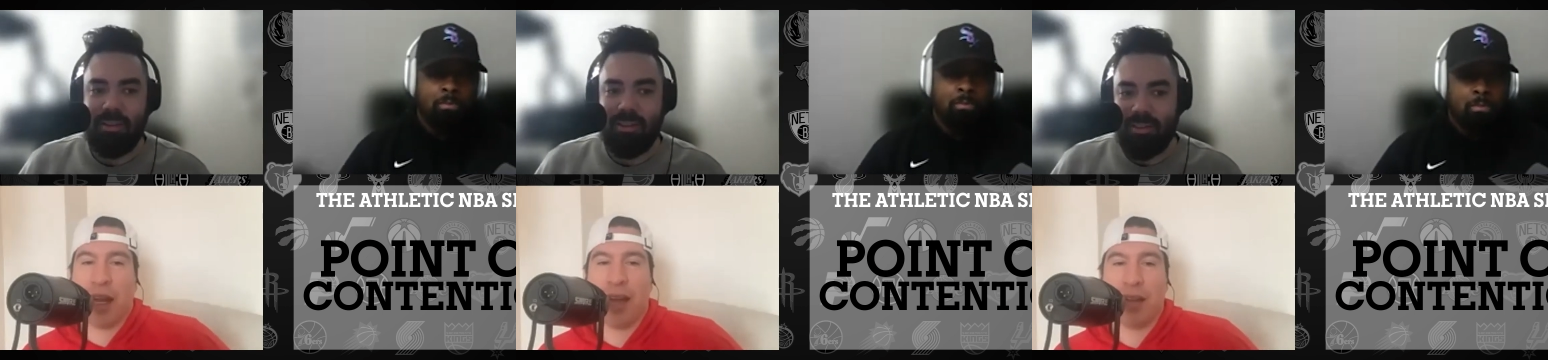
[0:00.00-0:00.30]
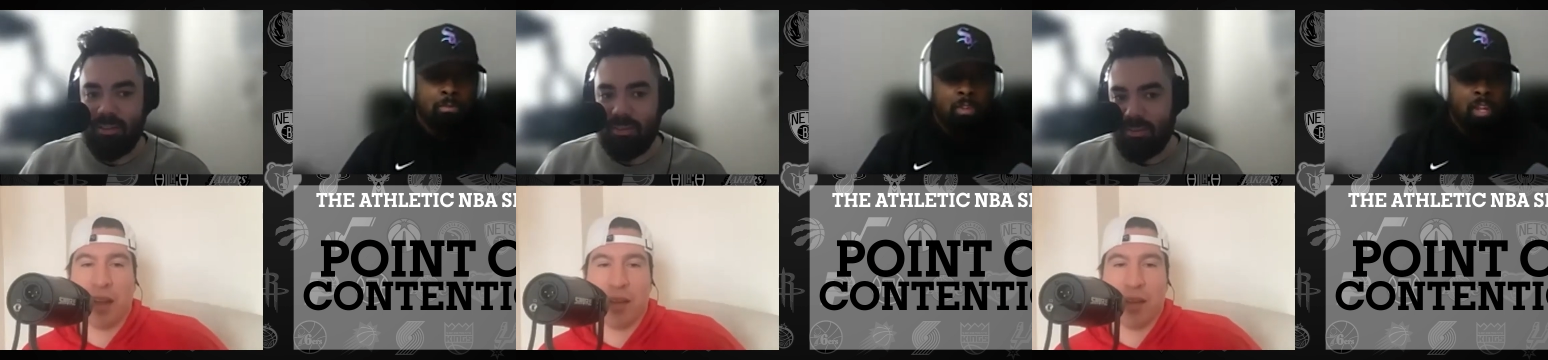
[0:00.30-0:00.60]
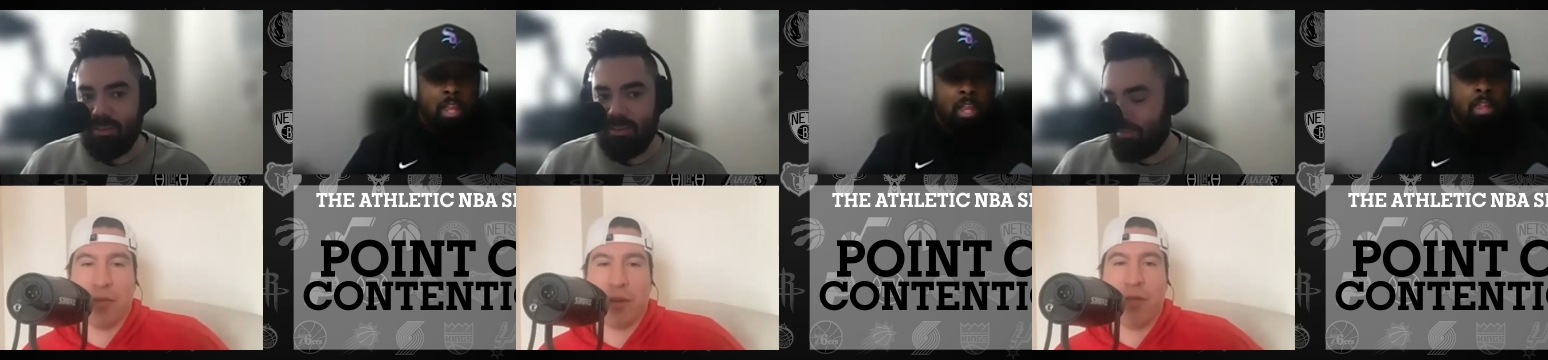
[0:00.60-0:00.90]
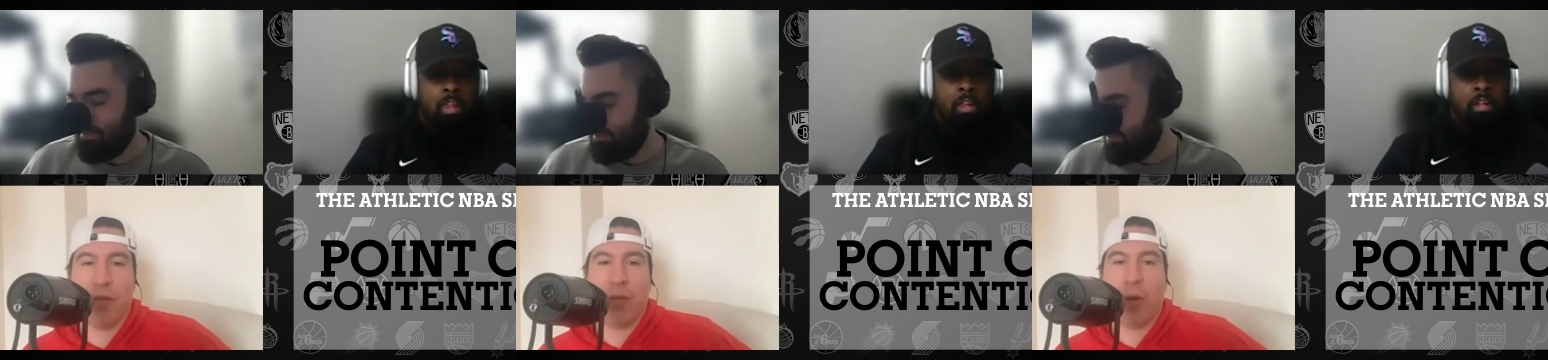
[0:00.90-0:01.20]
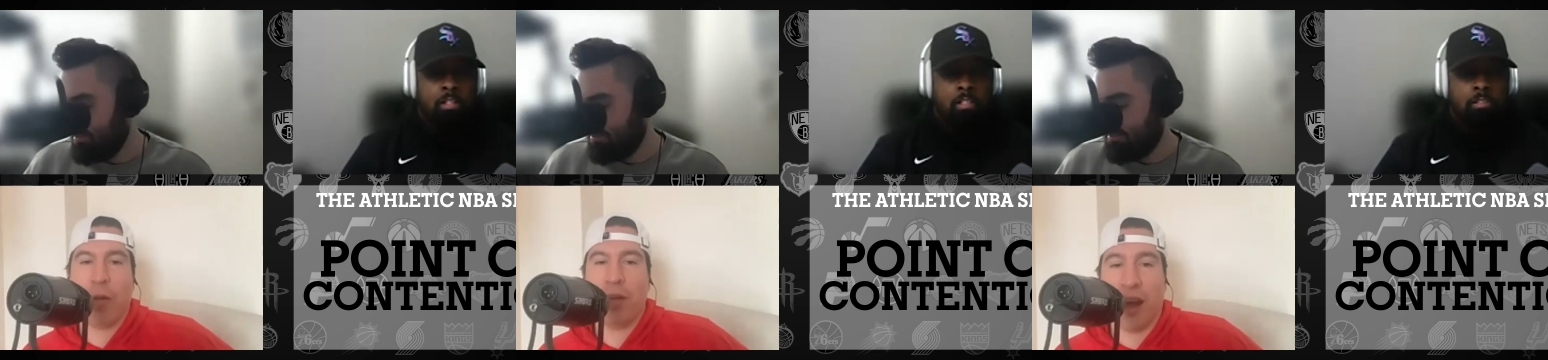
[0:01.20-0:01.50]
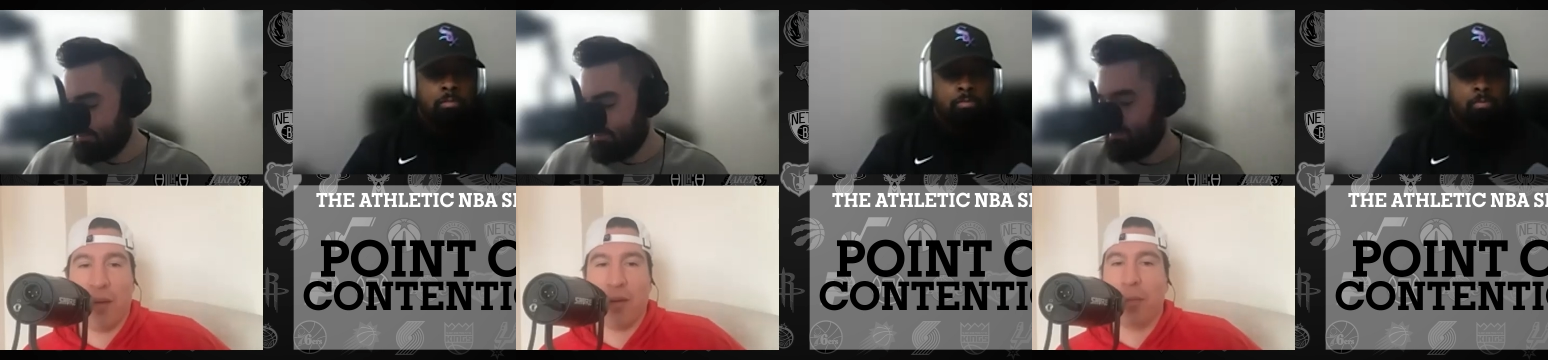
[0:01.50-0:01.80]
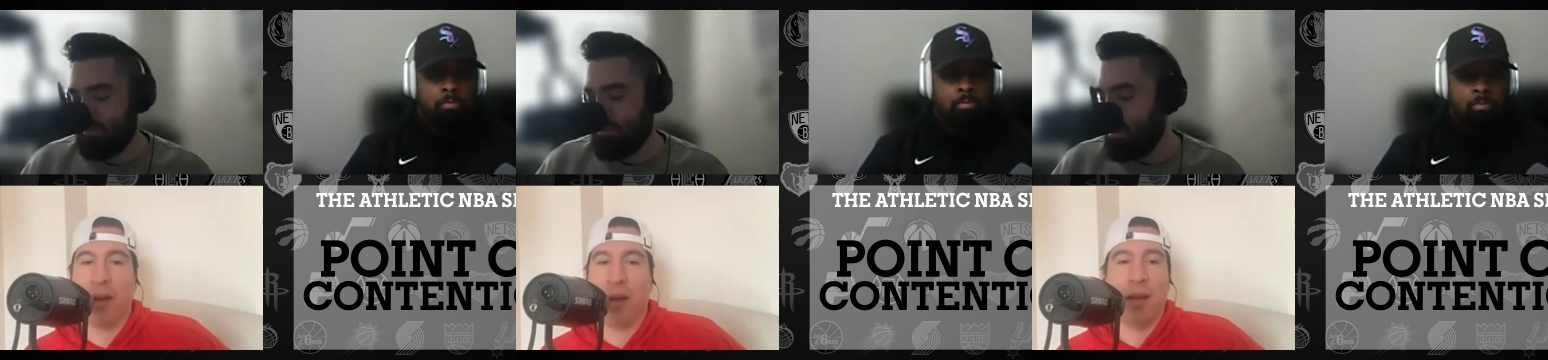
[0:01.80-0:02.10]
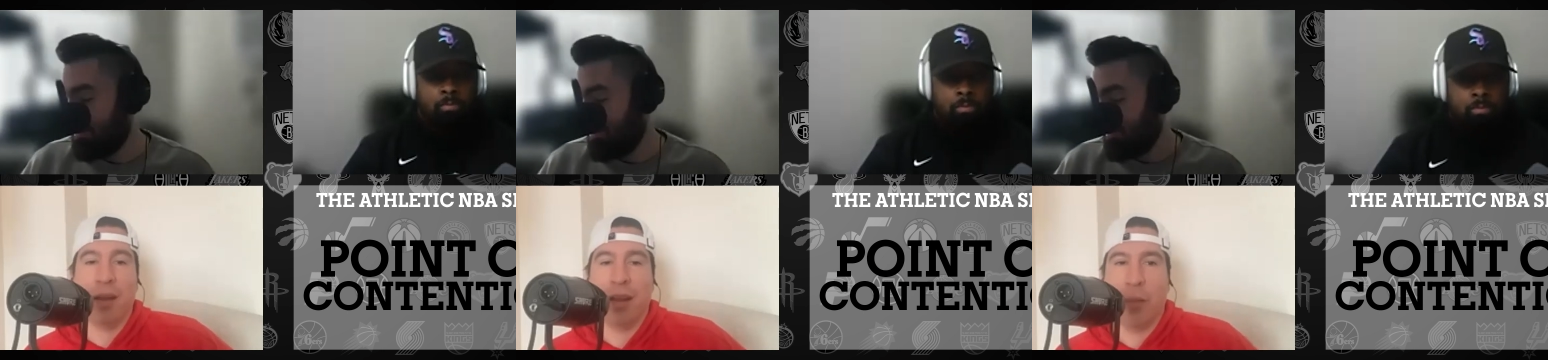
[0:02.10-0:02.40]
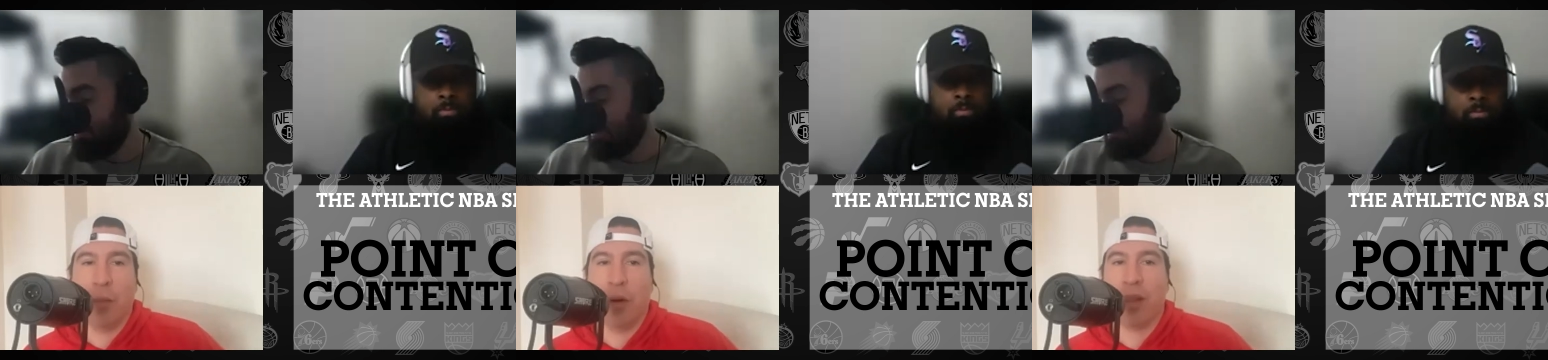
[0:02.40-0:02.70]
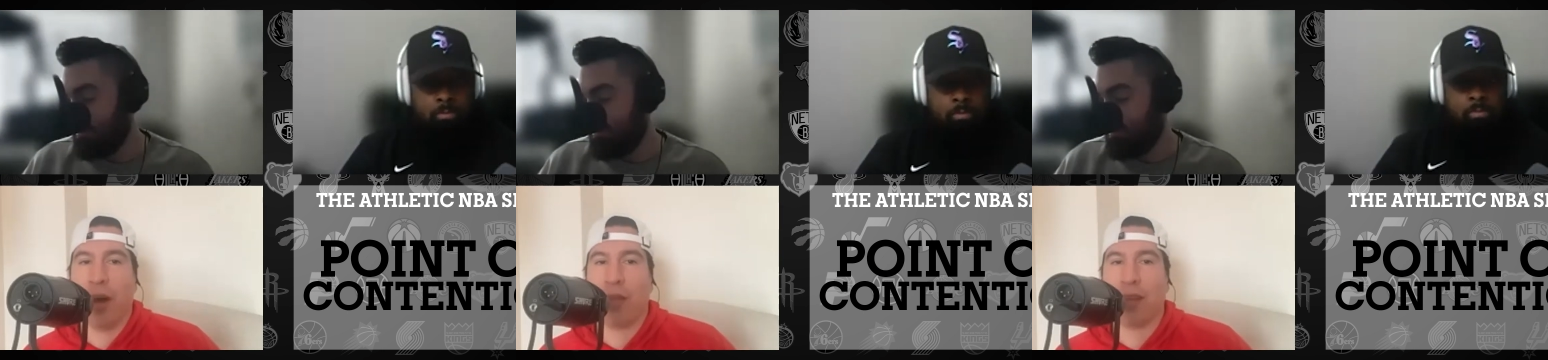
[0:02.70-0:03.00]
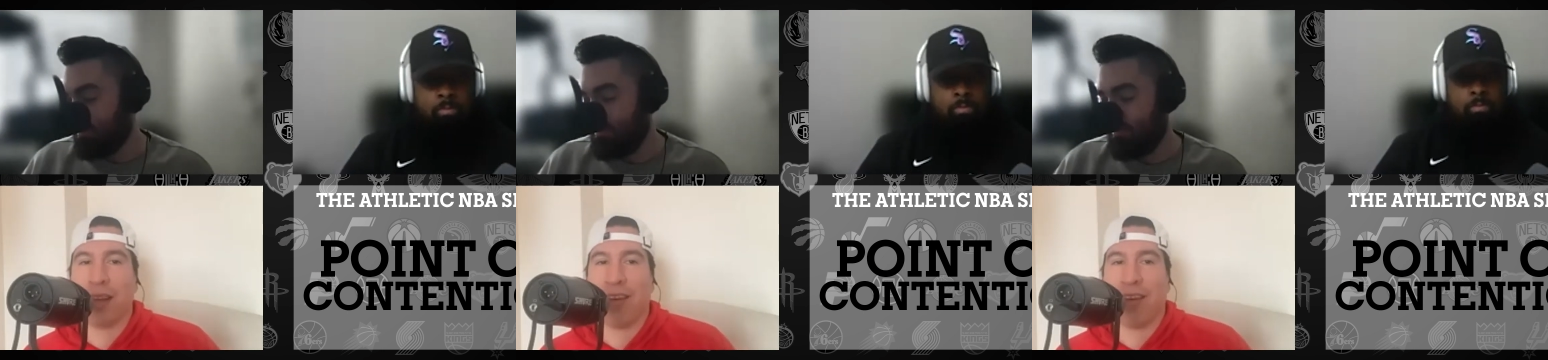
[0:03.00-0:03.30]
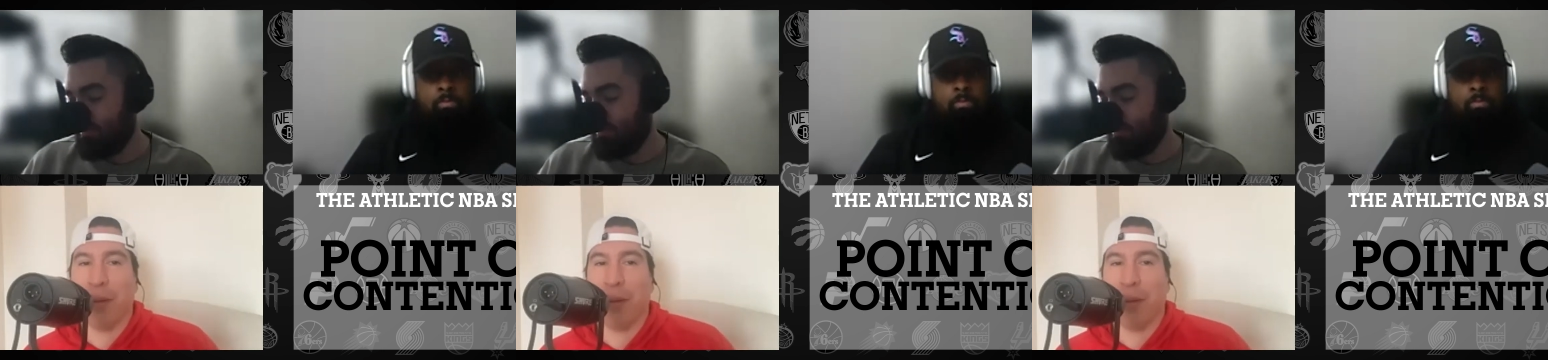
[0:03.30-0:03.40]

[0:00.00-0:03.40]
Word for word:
Speaker 1: had nothing for Wembanyama, but nothing. But Lofton gave him